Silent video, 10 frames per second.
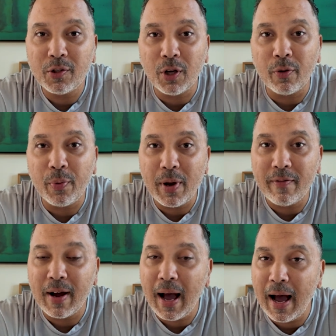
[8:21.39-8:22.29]
so 3
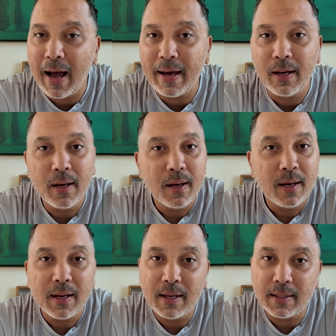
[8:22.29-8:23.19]
of a kind
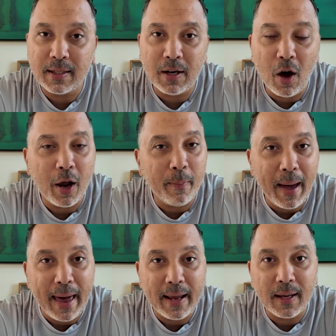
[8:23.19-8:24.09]
is an
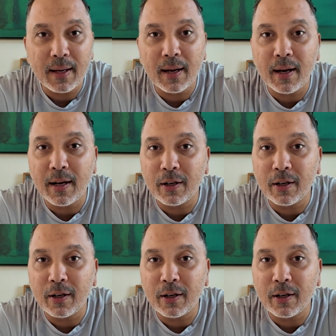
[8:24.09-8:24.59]
automatic